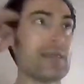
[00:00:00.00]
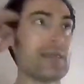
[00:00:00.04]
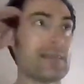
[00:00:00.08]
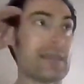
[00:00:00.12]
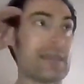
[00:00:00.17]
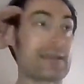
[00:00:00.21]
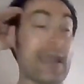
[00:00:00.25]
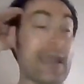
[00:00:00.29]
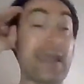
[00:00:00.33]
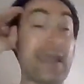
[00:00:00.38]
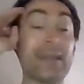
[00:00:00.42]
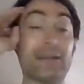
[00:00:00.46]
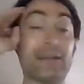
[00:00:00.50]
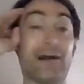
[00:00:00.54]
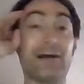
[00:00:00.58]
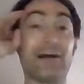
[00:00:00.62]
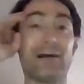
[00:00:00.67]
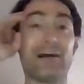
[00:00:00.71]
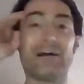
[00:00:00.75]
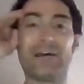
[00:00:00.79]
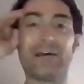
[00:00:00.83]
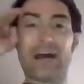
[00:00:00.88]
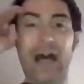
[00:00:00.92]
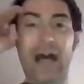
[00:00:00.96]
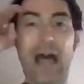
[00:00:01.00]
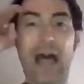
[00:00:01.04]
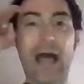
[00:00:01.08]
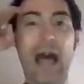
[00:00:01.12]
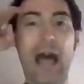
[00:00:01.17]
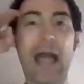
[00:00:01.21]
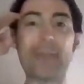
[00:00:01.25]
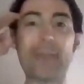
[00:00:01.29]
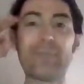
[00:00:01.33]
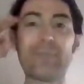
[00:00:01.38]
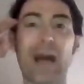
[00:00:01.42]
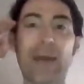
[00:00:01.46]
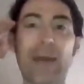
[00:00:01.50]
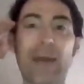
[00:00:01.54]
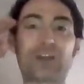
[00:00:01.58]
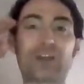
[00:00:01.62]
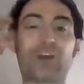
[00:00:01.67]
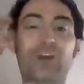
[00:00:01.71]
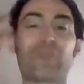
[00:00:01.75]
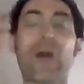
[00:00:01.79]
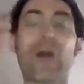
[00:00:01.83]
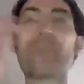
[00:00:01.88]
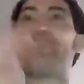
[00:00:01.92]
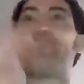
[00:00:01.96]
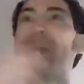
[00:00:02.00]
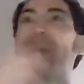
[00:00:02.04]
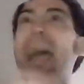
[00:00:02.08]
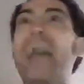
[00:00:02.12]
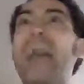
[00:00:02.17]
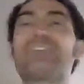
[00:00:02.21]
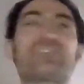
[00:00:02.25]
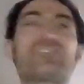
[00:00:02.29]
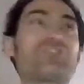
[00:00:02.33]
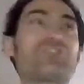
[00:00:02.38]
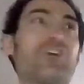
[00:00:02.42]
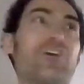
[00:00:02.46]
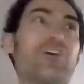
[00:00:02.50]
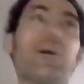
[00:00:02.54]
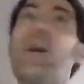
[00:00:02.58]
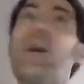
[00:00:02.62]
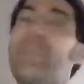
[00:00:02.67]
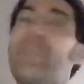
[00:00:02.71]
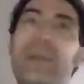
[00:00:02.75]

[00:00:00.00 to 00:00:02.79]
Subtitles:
Like, hey, I'm a corrupt pastor,